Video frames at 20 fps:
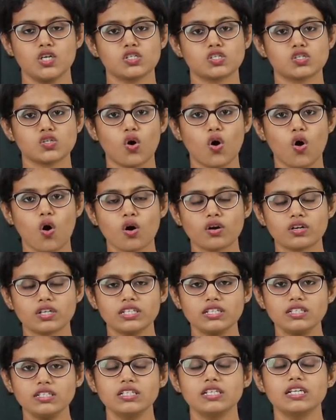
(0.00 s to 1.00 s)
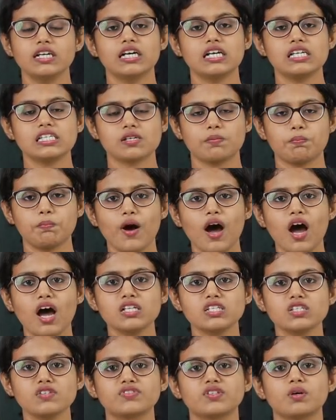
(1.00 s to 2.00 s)
So organ is a
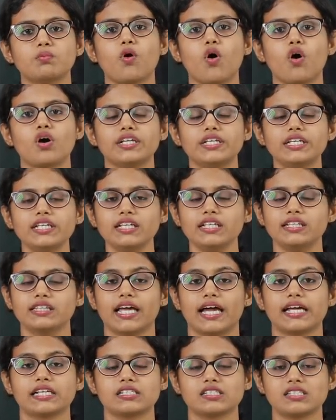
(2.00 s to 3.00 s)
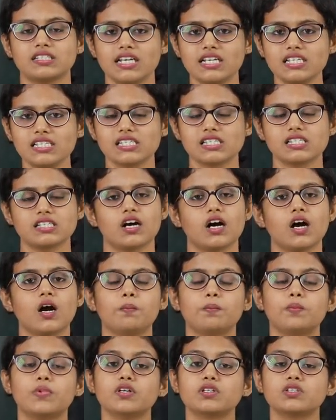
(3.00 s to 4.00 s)
part of the body that does
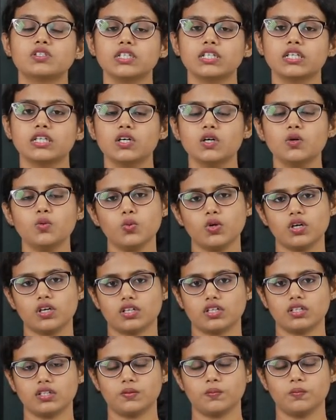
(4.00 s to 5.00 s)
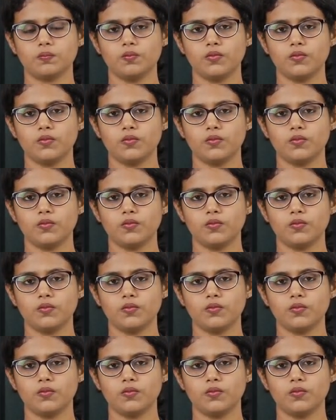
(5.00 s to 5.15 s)
a particular work.